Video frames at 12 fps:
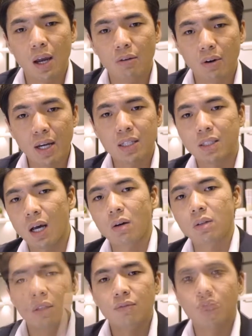right
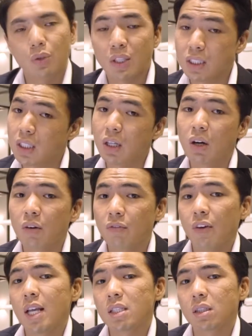now, if you are sitting on a
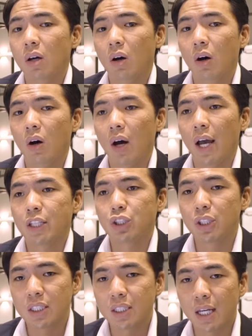fence or
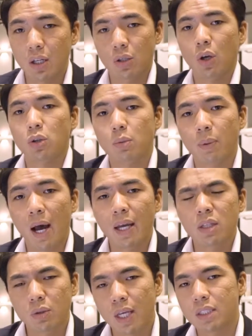actually decide not to buy,
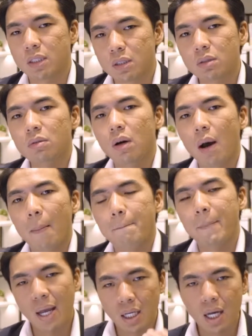you can still
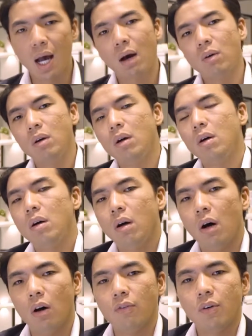back out
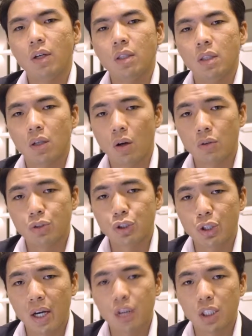of the
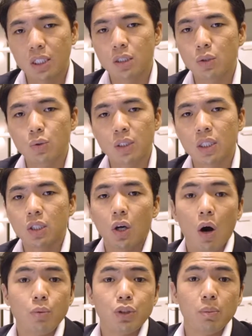contract, just losing
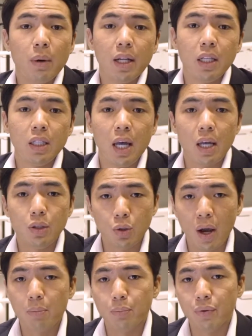your option money that you
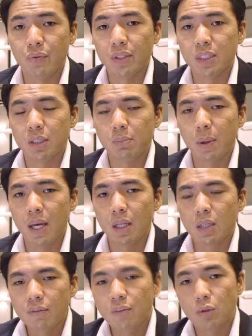have previously paid.
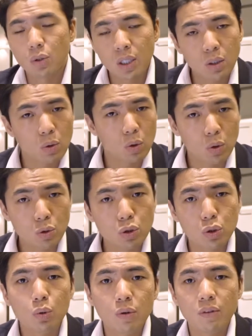If looking to go
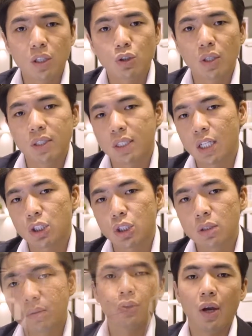through with the
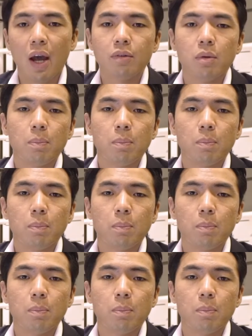transaction, you have to